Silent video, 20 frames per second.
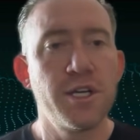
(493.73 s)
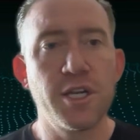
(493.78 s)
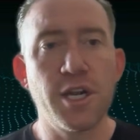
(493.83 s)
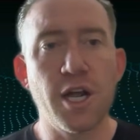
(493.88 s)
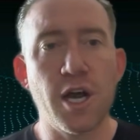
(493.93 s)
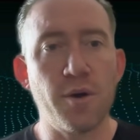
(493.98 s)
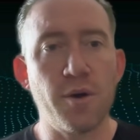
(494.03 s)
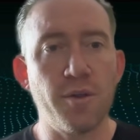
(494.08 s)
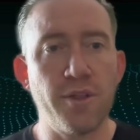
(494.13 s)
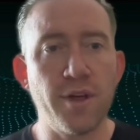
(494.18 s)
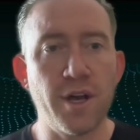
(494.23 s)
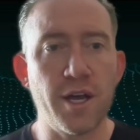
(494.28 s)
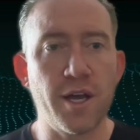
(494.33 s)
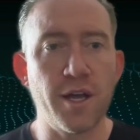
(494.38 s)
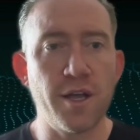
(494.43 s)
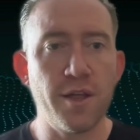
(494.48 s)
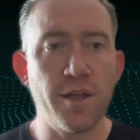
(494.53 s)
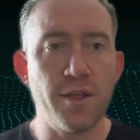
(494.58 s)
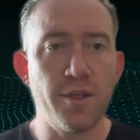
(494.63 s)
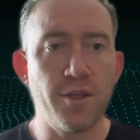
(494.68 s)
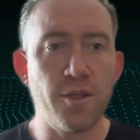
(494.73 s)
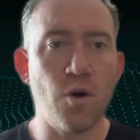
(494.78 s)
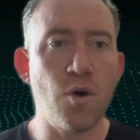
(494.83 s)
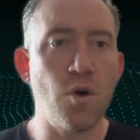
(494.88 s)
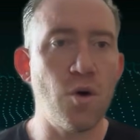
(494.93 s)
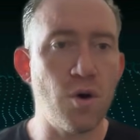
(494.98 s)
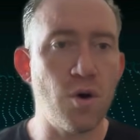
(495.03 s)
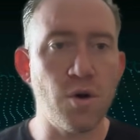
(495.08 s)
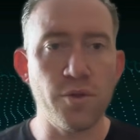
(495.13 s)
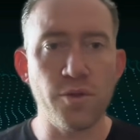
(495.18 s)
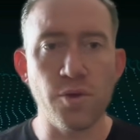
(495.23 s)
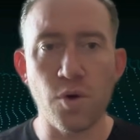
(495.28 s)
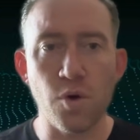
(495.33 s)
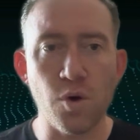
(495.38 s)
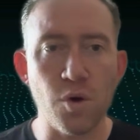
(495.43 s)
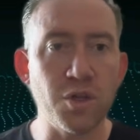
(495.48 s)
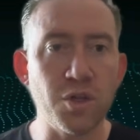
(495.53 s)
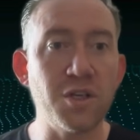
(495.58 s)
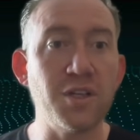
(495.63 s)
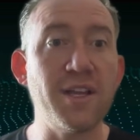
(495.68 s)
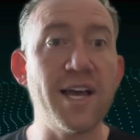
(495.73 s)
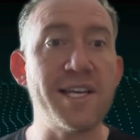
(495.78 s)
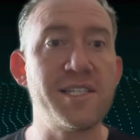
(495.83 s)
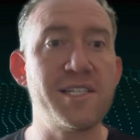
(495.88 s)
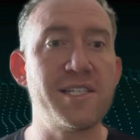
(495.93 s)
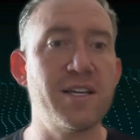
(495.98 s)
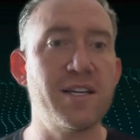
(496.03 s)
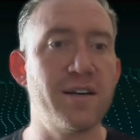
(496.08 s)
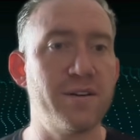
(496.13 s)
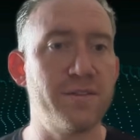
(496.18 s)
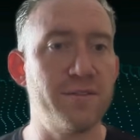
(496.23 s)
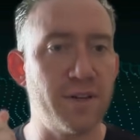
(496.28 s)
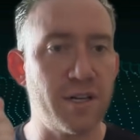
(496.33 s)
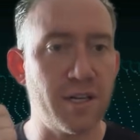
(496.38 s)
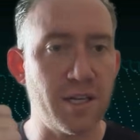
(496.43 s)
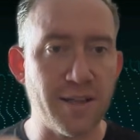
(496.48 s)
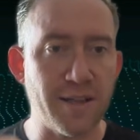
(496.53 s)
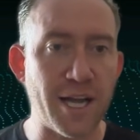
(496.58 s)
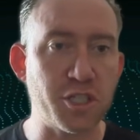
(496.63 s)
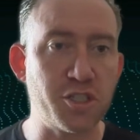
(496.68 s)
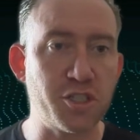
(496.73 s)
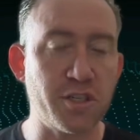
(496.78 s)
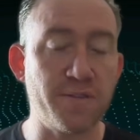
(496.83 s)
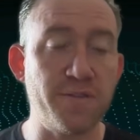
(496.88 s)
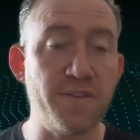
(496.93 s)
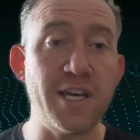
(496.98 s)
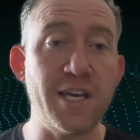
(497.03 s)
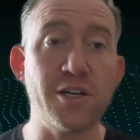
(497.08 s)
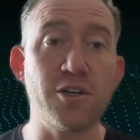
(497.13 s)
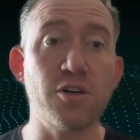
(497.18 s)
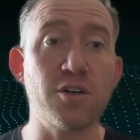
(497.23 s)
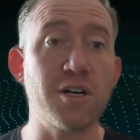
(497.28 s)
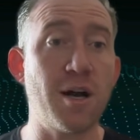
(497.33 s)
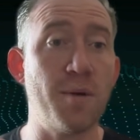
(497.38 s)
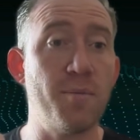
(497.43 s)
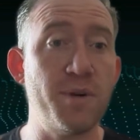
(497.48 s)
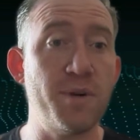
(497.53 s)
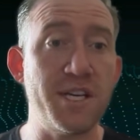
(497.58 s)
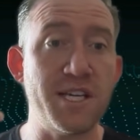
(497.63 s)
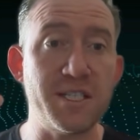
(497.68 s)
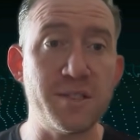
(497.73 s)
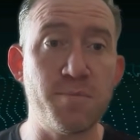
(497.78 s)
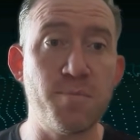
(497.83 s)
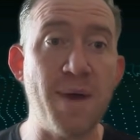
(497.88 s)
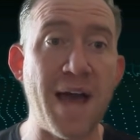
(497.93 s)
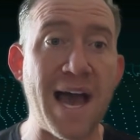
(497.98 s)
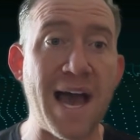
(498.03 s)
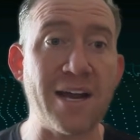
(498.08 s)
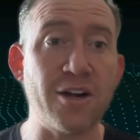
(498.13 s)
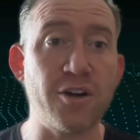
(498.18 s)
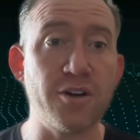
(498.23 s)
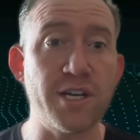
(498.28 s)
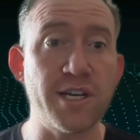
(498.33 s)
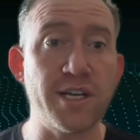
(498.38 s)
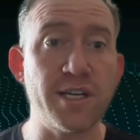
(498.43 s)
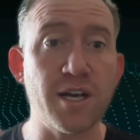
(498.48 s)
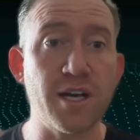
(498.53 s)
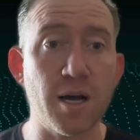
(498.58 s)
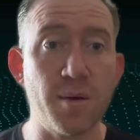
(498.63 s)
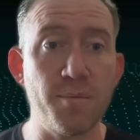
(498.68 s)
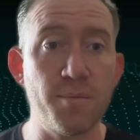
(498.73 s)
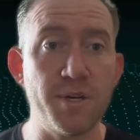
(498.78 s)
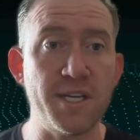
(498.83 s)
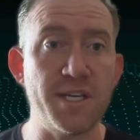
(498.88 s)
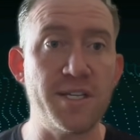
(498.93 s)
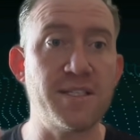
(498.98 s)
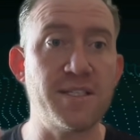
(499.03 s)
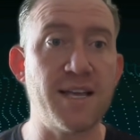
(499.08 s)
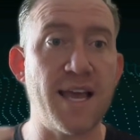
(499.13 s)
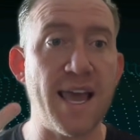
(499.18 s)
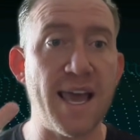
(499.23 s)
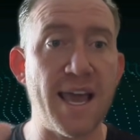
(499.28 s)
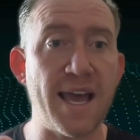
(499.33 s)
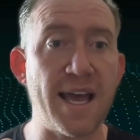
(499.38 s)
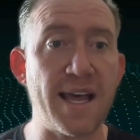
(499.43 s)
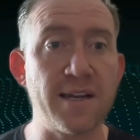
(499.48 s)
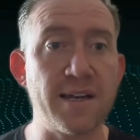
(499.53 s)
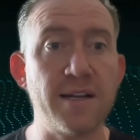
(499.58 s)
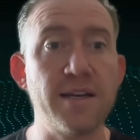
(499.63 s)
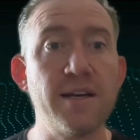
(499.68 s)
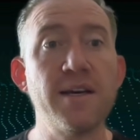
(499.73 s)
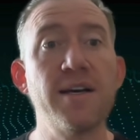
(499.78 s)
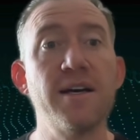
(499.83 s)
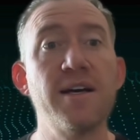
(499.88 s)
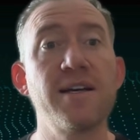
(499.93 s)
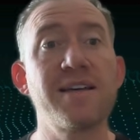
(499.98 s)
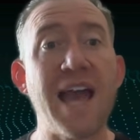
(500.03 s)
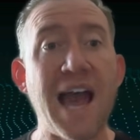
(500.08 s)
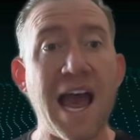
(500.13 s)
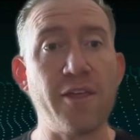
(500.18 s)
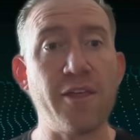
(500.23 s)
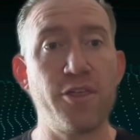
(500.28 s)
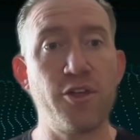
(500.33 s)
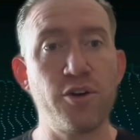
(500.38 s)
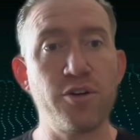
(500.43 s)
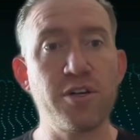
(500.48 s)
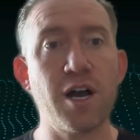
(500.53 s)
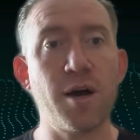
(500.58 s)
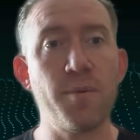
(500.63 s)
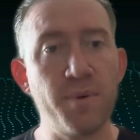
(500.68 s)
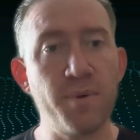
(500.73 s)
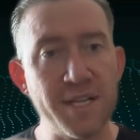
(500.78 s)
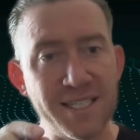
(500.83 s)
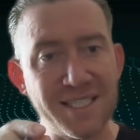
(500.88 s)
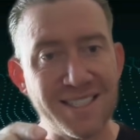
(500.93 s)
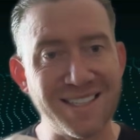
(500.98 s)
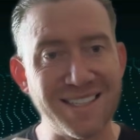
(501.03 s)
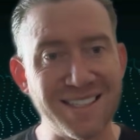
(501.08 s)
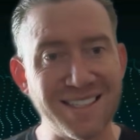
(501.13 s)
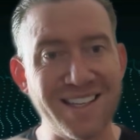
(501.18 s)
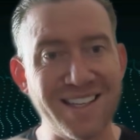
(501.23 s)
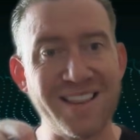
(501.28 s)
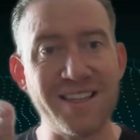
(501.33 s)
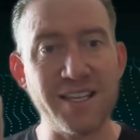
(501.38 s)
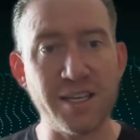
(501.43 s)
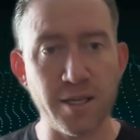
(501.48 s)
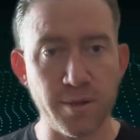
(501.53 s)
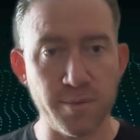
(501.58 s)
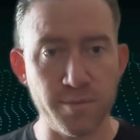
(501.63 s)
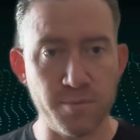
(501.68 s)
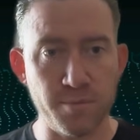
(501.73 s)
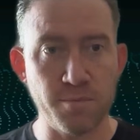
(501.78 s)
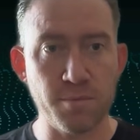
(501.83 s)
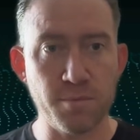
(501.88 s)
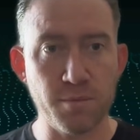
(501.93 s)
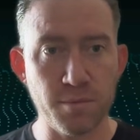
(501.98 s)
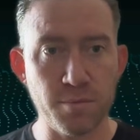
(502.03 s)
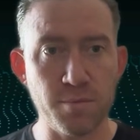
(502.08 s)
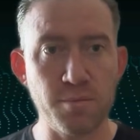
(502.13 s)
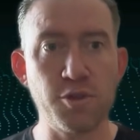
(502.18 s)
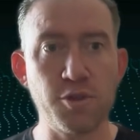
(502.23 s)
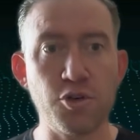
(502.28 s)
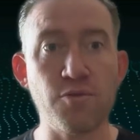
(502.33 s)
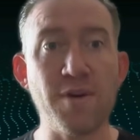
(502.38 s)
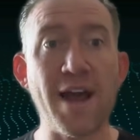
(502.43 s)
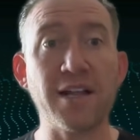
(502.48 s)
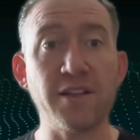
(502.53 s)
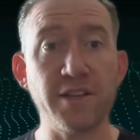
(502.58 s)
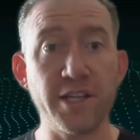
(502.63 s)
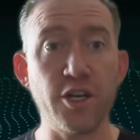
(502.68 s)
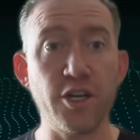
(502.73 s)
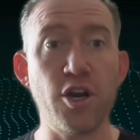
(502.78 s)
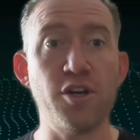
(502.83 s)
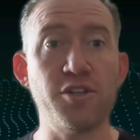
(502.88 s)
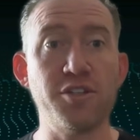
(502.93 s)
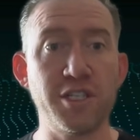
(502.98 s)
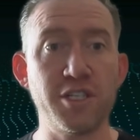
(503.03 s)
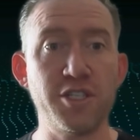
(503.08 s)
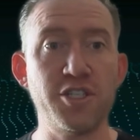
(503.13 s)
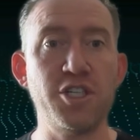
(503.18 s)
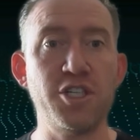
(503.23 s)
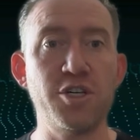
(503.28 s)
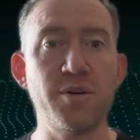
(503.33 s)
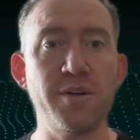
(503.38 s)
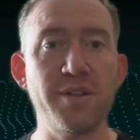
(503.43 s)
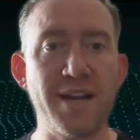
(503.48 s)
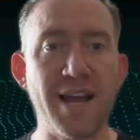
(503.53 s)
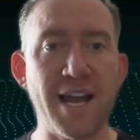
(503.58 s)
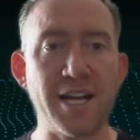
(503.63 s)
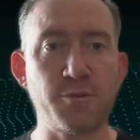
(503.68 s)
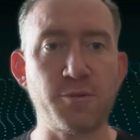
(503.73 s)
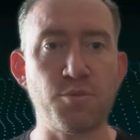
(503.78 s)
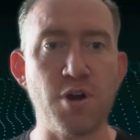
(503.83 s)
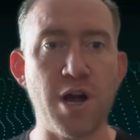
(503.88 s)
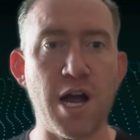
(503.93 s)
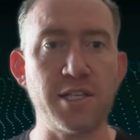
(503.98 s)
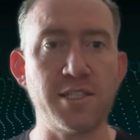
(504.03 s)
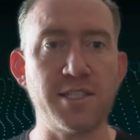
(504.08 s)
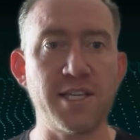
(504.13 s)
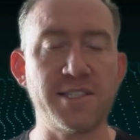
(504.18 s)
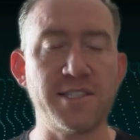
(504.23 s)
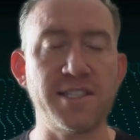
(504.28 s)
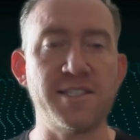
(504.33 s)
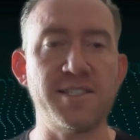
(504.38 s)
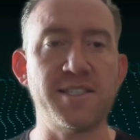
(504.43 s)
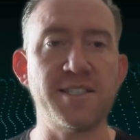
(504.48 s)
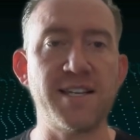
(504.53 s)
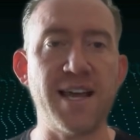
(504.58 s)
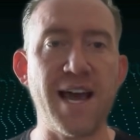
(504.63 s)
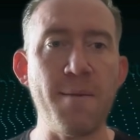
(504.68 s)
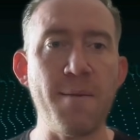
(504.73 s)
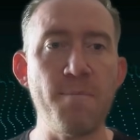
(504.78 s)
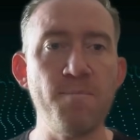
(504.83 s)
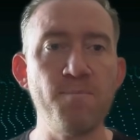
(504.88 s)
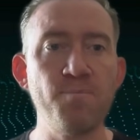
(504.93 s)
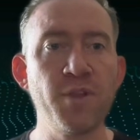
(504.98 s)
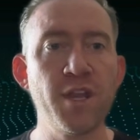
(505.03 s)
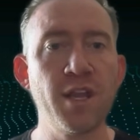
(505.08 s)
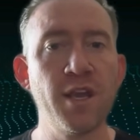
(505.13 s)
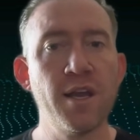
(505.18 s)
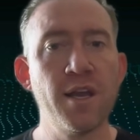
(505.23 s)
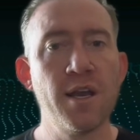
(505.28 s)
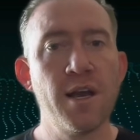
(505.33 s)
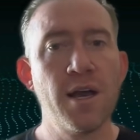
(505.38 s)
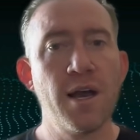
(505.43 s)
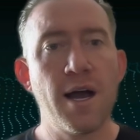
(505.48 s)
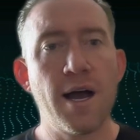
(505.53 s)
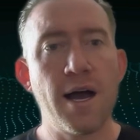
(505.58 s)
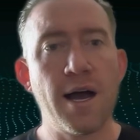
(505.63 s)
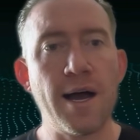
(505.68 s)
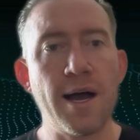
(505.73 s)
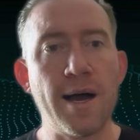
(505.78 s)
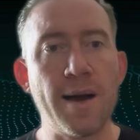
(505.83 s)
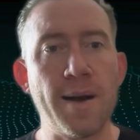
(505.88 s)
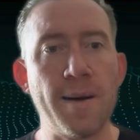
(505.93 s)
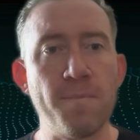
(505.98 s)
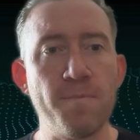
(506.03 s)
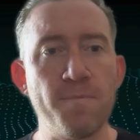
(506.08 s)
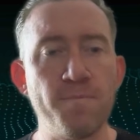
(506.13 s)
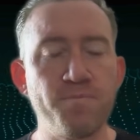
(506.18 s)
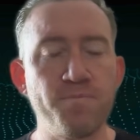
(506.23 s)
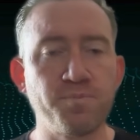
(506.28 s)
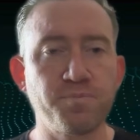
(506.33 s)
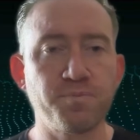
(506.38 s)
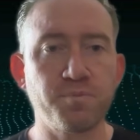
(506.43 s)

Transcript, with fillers: you know the the whole the whole list of electric vehicle companies, battery companies, and cathode companies that the lithium directly goes into in the next processing step. Um,